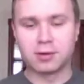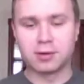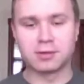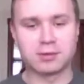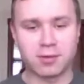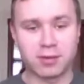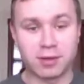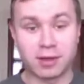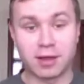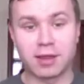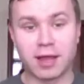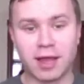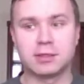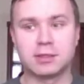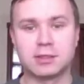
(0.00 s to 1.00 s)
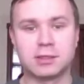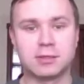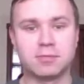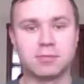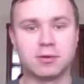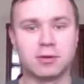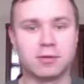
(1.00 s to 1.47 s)
Something like that.
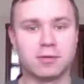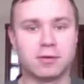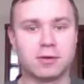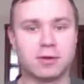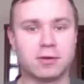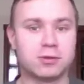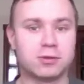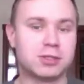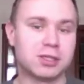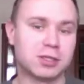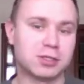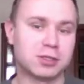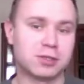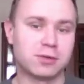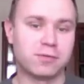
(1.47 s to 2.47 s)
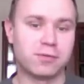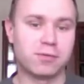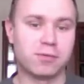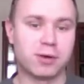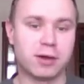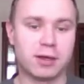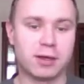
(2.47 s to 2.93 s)
Symbol or gesture for
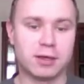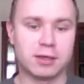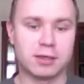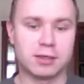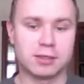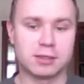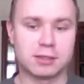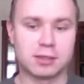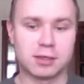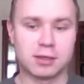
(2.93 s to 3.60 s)
money is